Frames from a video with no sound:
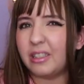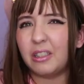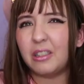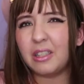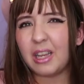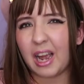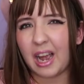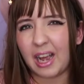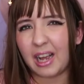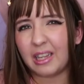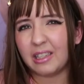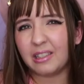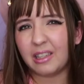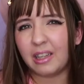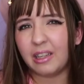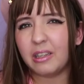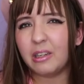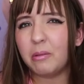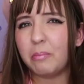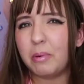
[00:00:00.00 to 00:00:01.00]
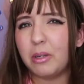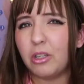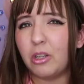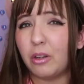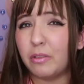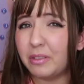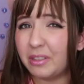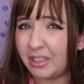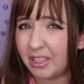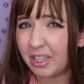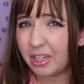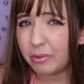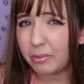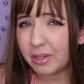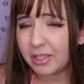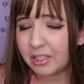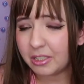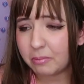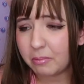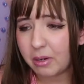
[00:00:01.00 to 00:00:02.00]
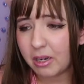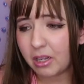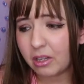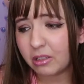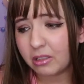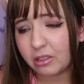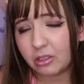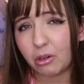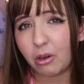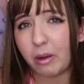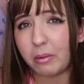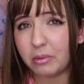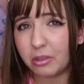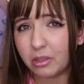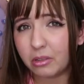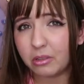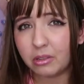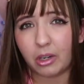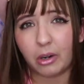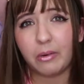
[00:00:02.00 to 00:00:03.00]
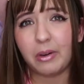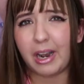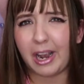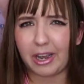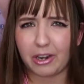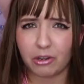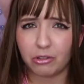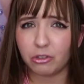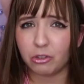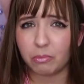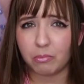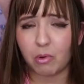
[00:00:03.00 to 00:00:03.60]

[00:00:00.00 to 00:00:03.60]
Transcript: still has a little bit of cigarette smell, so I'm so sorry I don't